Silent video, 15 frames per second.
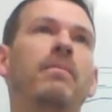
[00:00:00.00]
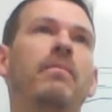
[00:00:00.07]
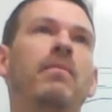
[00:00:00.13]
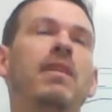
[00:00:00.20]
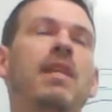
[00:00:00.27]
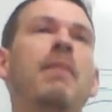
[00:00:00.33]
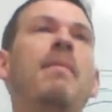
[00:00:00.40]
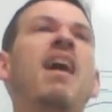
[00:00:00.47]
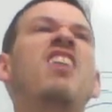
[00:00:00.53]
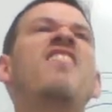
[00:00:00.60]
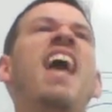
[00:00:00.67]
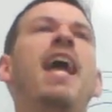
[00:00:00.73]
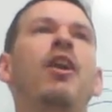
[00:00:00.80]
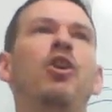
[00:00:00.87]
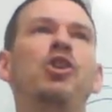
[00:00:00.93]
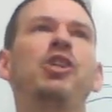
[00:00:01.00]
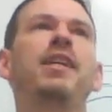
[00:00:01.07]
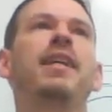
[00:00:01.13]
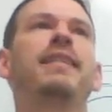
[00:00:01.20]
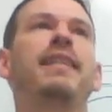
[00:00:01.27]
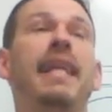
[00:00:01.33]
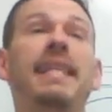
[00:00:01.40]
The amount of energy,
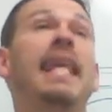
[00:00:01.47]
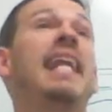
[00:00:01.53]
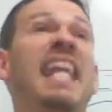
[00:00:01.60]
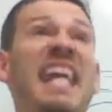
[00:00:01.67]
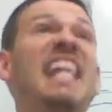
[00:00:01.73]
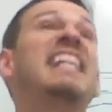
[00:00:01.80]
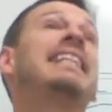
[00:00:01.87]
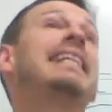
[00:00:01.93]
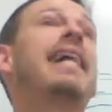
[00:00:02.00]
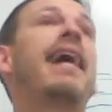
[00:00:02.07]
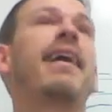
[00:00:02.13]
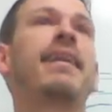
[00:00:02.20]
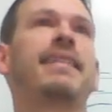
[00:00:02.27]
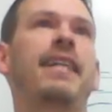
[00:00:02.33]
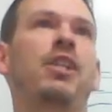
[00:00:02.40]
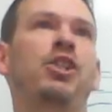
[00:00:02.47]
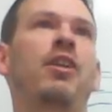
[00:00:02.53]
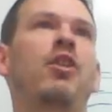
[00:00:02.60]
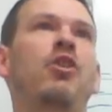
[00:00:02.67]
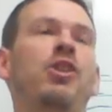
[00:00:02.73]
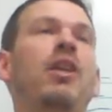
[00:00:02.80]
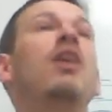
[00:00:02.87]
it, it's, it is the ionization
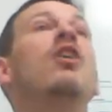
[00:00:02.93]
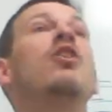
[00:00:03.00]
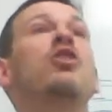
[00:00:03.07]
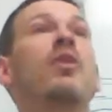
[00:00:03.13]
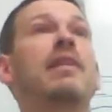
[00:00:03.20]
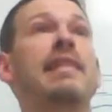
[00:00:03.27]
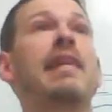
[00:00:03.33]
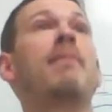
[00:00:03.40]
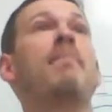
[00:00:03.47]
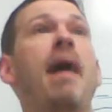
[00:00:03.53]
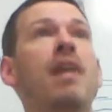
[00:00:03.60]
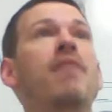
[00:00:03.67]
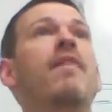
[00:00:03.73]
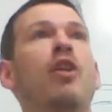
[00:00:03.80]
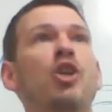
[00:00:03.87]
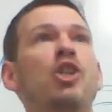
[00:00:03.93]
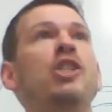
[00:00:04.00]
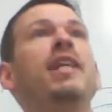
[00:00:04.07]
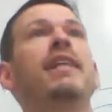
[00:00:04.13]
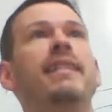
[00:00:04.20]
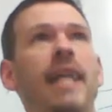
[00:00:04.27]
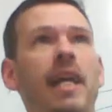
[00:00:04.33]
energy. So it's the amount of
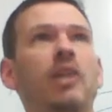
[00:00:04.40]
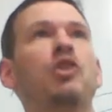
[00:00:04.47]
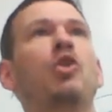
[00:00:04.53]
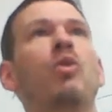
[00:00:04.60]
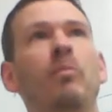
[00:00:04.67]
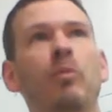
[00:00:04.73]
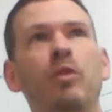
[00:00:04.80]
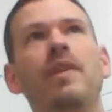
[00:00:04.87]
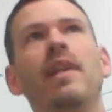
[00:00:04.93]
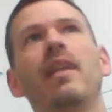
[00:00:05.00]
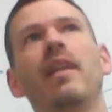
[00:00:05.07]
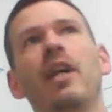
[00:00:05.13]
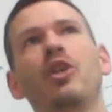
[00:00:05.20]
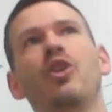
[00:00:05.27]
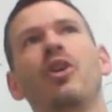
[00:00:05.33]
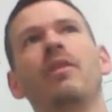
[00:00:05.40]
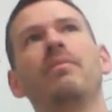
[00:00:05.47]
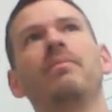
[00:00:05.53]
energy it takes to remove the electron.